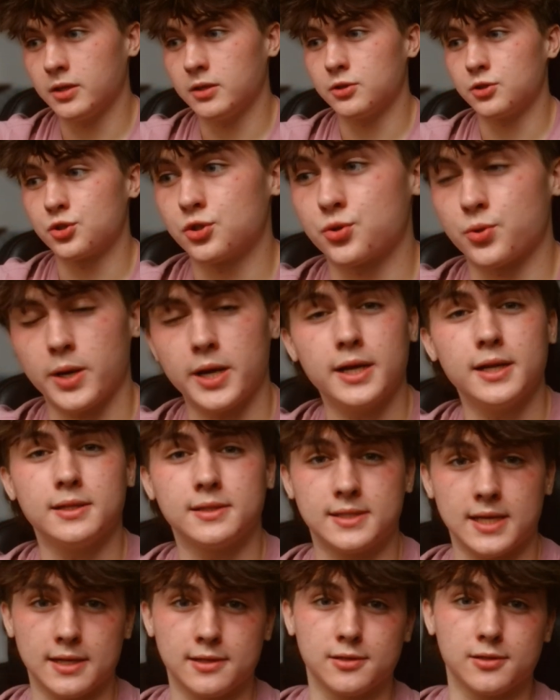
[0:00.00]
Train
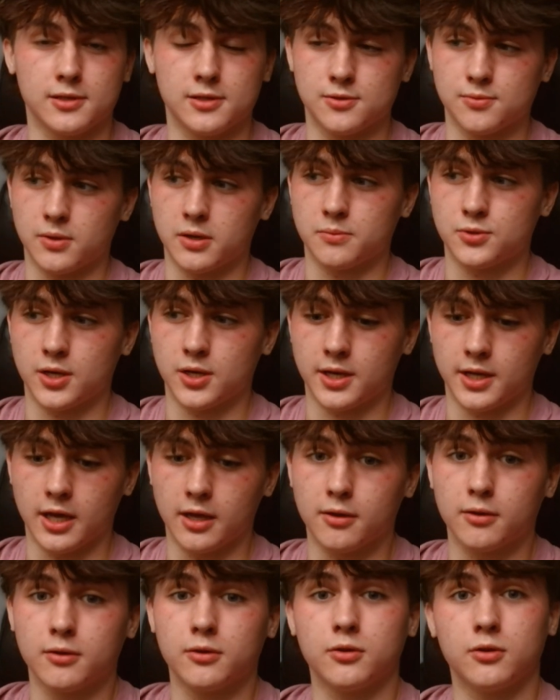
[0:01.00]
intensely is what I'm trying to
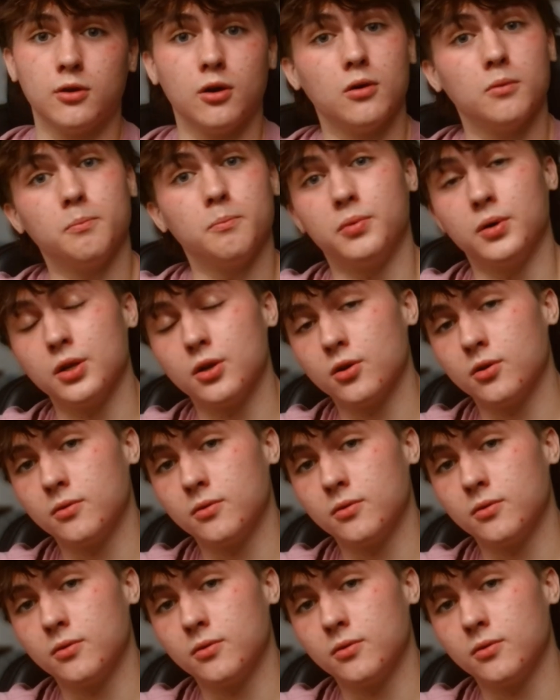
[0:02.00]
get, but